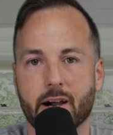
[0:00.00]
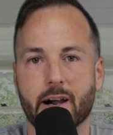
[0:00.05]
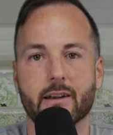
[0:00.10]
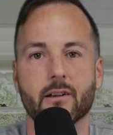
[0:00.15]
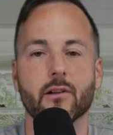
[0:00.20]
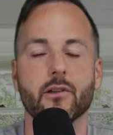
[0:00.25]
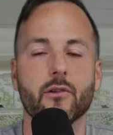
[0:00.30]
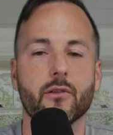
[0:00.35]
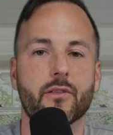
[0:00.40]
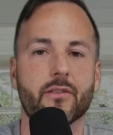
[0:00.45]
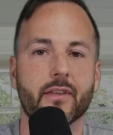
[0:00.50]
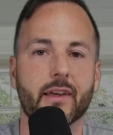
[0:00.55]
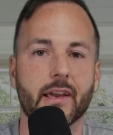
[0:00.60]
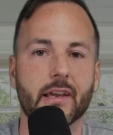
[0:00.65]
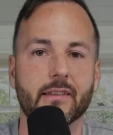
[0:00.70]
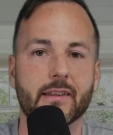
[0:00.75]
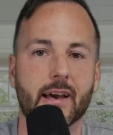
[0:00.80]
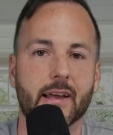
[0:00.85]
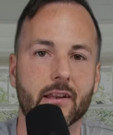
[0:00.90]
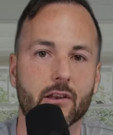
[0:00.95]
I know you think
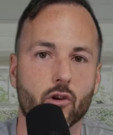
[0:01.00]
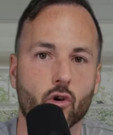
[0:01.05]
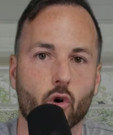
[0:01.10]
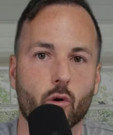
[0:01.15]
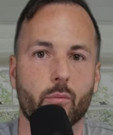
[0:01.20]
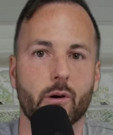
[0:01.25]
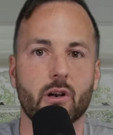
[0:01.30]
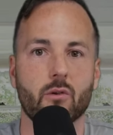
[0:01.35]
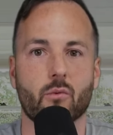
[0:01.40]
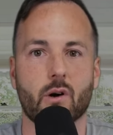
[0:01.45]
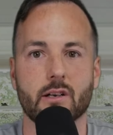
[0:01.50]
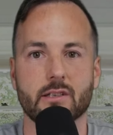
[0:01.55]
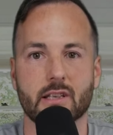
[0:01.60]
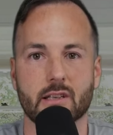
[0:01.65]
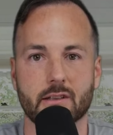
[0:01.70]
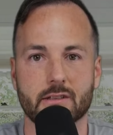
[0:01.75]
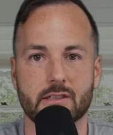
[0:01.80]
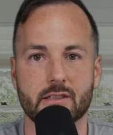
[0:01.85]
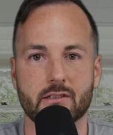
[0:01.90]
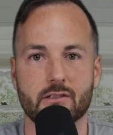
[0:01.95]
that nobody wants to
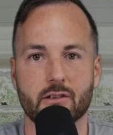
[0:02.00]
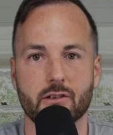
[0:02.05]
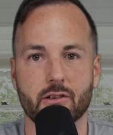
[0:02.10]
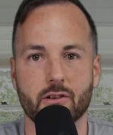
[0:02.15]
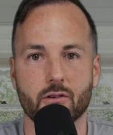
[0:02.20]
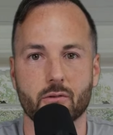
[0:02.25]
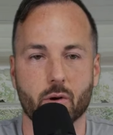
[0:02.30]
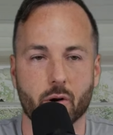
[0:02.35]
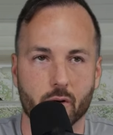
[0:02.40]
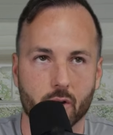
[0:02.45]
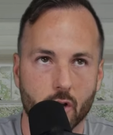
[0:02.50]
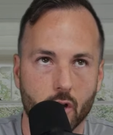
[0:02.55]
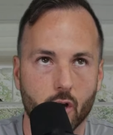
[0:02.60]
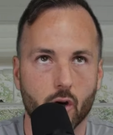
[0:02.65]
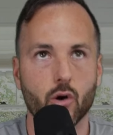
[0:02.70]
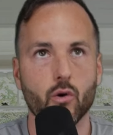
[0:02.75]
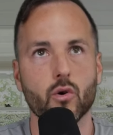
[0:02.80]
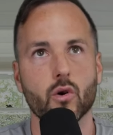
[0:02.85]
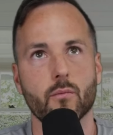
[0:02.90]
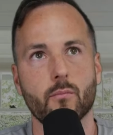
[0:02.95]
listen to you, or
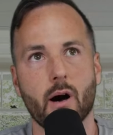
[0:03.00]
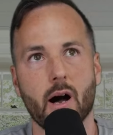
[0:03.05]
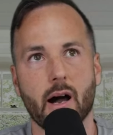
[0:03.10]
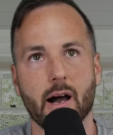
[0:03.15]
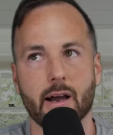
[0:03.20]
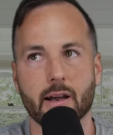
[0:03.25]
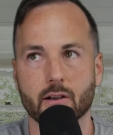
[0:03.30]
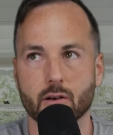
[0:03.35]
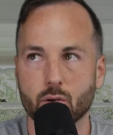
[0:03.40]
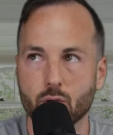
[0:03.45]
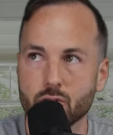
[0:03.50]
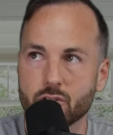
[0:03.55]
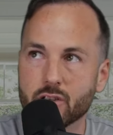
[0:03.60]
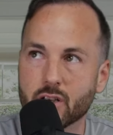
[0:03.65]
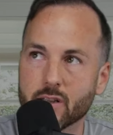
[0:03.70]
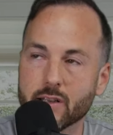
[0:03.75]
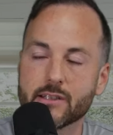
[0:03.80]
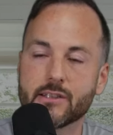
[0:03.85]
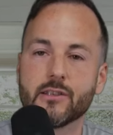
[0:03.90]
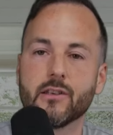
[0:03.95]
who am I? Who's gonna
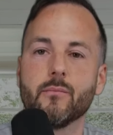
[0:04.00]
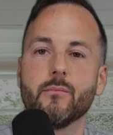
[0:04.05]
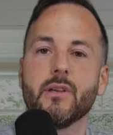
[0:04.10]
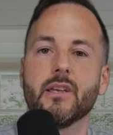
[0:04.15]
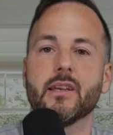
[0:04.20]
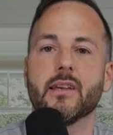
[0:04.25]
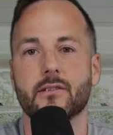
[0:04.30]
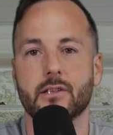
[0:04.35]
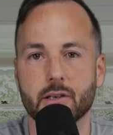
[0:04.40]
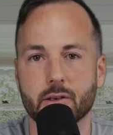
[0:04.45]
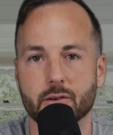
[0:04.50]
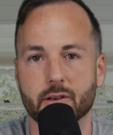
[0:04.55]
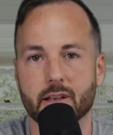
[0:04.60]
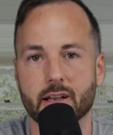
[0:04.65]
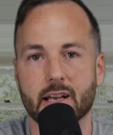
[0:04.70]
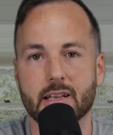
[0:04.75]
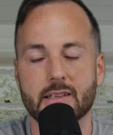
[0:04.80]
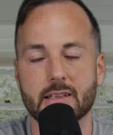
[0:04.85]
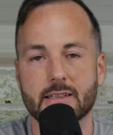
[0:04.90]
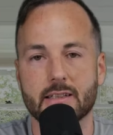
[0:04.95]
listen to me? Dude,
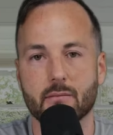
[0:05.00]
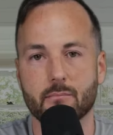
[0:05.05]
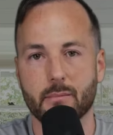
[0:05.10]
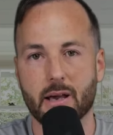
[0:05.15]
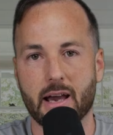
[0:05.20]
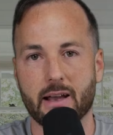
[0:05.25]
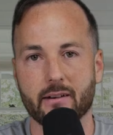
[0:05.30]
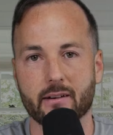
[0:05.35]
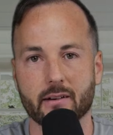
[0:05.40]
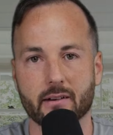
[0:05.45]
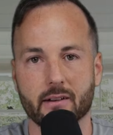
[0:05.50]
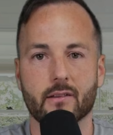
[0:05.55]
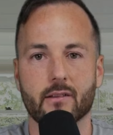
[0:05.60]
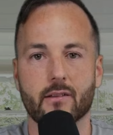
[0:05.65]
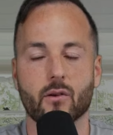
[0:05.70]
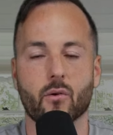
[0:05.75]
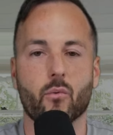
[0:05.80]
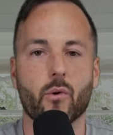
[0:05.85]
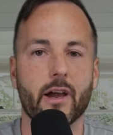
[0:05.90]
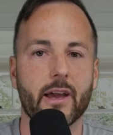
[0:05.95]
it doesn't matter.
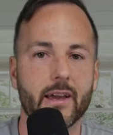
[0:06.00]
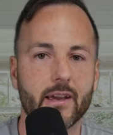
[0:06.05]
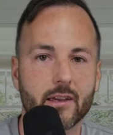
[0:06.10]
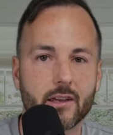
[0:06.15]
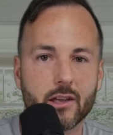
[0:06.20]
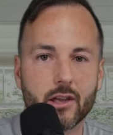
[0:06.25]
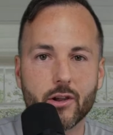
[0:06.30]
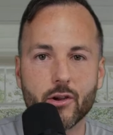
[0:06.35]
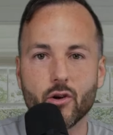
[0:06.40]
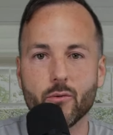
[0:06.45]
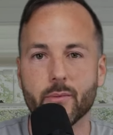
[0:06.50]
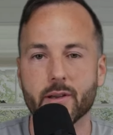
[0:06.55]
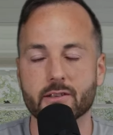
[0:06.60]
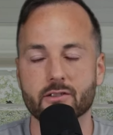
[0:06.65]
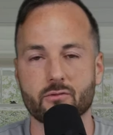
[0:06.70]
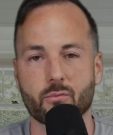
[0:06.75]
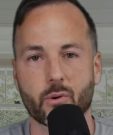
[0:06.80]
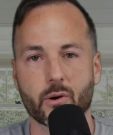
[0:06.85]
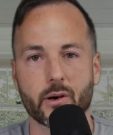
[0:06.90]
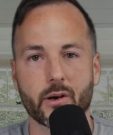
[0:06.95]
The way humans
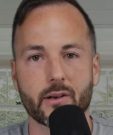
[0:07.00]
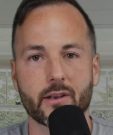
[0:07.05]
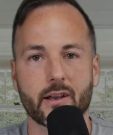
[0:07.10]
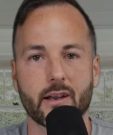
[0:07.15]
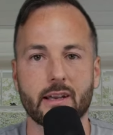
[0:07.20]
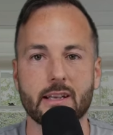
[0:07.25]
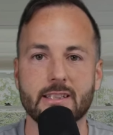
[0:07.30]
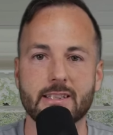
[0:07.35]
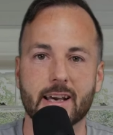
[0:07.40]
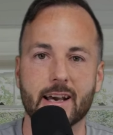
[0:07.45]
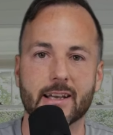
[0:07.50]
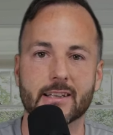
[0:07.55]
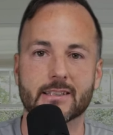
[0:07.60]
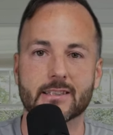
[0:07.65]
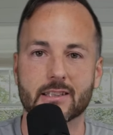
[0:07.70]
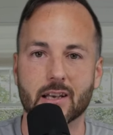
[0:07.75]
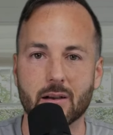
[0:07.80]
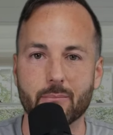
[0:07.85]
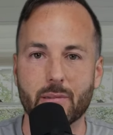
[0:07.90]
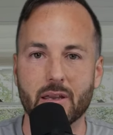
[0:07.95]
work is that
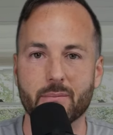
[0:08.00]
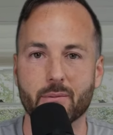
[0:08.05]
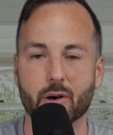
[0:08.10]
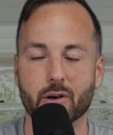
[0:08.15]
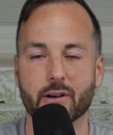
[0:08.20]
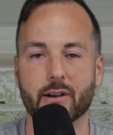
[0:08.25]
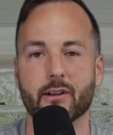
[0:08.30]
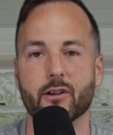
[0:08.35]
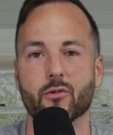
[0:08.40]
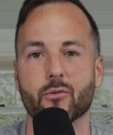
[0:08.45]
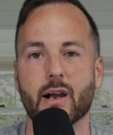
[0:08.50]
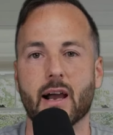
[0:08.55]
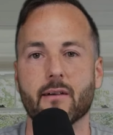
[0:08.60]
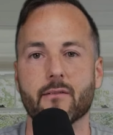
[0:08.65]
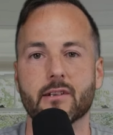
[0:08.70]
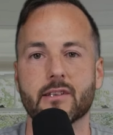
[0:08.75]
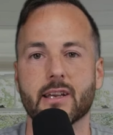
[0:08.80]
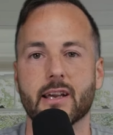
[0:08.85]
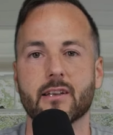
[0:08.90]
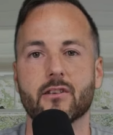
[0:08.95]
some people are gonna
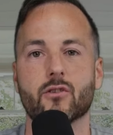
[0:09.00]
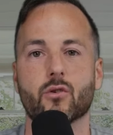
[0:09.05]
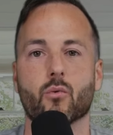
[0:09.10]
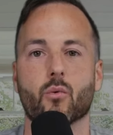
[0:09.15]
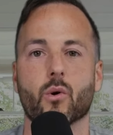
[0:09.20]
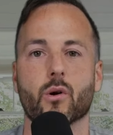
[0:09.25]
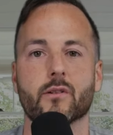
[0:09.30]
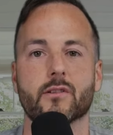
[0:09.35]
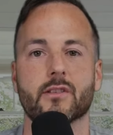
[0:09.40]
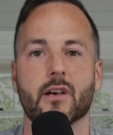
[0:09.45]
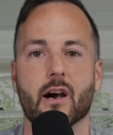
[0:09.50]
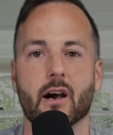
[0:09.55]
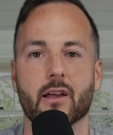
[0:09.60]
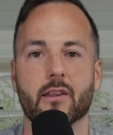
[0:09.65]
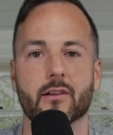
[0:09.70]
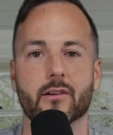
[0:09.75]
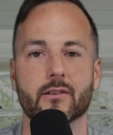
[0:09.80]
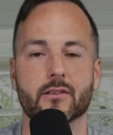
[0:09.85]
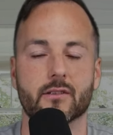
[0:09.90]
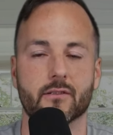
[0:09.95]
gravitate towards
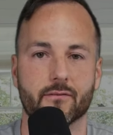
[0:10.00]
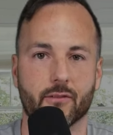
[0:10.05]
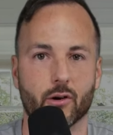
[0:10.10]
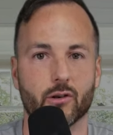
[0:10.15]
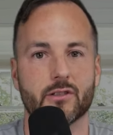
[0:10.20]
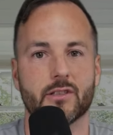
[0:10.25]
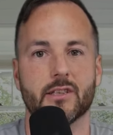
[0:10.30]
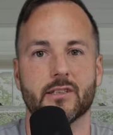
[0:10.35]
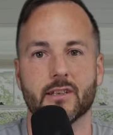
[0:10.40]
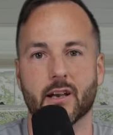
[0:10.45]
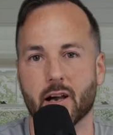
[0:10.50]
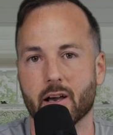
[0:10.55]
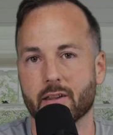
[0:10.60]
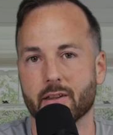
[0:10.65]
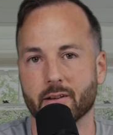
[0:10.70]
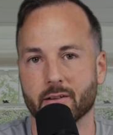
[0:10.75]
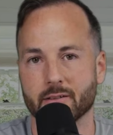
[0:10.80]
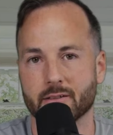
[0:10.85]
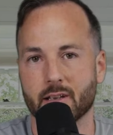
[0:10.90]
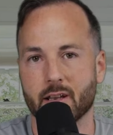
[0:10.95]
others versus
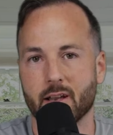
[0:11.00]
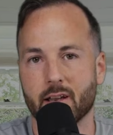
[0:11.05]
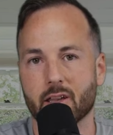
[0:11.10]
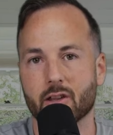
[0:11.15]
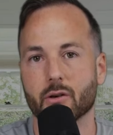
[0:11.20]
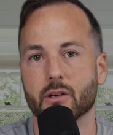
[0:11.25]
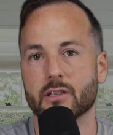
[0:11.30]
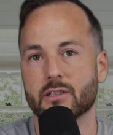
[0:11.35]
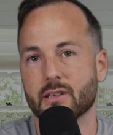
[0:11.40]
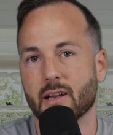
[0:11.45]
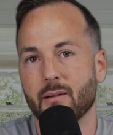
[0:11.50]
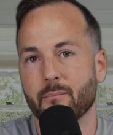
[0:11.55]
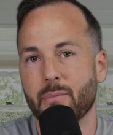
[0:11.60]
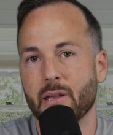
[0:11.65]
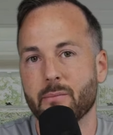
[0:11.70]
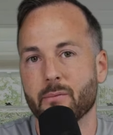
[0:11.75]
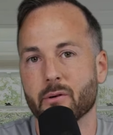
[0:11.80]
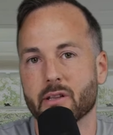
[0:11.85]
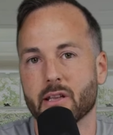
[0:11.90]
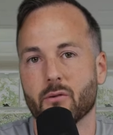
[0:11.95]
others. There are some
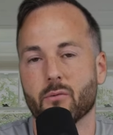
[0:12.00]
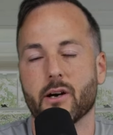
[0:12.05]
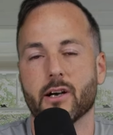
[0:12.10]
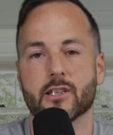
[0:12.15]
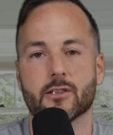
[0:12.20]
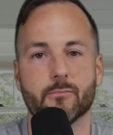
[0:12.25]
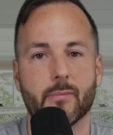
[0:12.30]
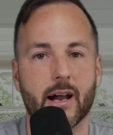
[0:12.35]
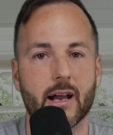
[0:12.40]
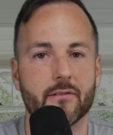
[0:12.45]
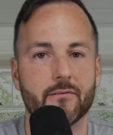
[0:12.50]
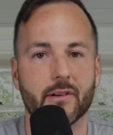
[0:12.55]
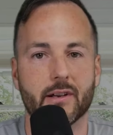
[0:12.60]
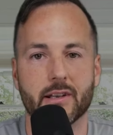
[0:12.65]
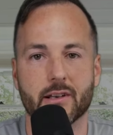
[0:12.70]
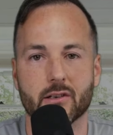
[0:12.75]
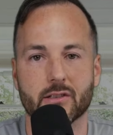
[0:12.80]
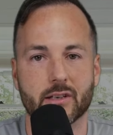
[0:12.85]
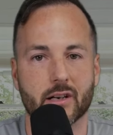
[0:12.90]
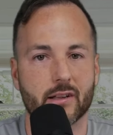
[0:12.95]
people that watch my
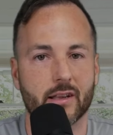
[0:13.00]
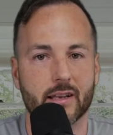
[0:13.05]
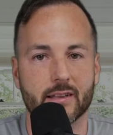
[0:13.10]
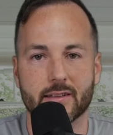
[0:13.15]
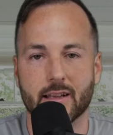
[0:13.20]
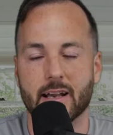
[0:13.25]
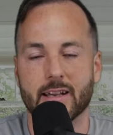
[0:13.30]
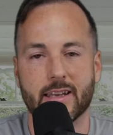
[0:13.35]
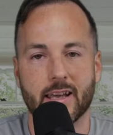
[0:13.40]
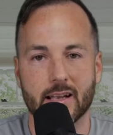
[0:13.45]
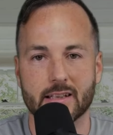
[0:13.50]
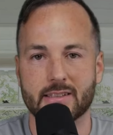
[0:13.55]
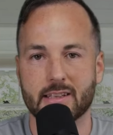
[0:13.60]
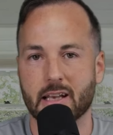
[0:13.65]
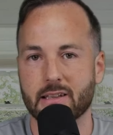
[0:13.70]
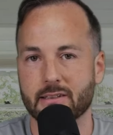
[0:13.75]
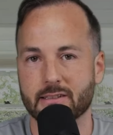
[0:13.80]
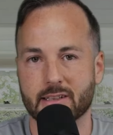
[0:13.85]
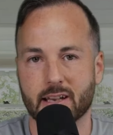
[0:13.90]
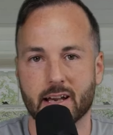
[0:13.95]
videos that are like, I can't stand
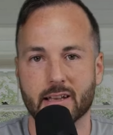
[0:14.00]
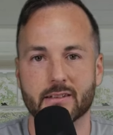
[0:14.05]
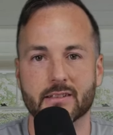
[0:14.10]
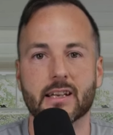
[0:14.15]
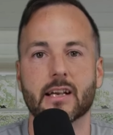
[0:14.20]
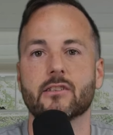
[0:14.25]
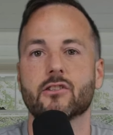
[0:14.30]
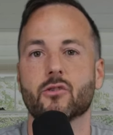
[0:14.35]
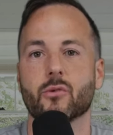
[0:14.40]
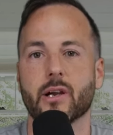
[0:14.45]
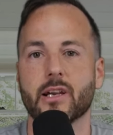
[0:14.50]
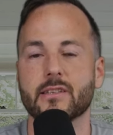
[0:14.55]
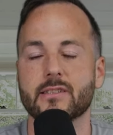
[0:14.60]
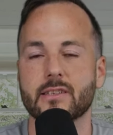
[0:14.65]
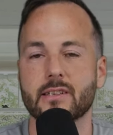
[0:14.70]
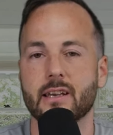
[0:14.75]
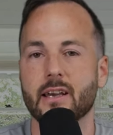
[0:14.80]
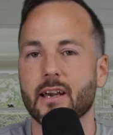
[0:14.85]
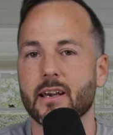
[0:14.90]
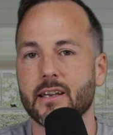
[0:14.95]
this guy. This guy's
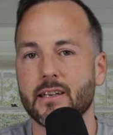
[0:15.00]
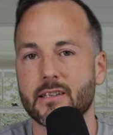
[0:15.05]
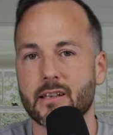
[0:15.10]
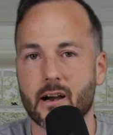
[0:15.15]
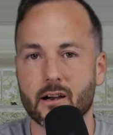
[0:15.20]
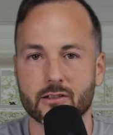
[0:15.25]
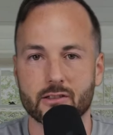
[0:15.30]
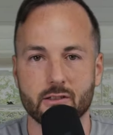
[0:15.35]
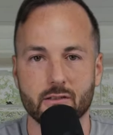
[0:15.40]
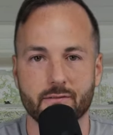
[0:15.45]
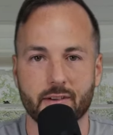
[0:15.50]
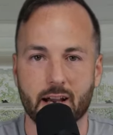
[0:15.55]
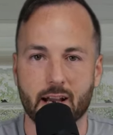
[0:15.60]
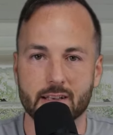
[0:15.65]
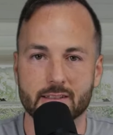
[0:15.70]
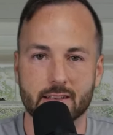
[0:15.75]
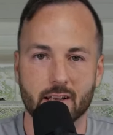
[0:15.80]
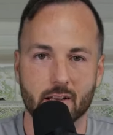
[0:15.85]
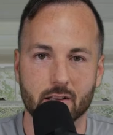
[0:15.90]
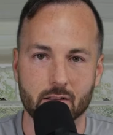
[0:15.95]
crazy. He talks too
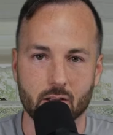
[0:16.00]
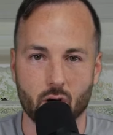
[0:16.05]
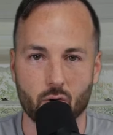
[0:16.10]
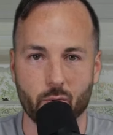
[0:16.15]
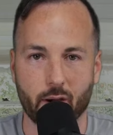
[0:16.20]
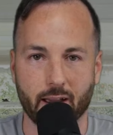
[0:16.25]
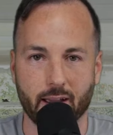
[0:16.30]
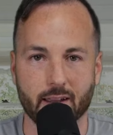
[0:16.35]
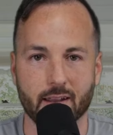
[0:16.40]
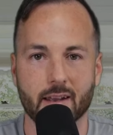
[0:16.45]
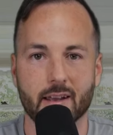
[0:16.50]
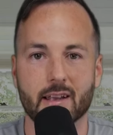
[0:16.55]
fast. No way.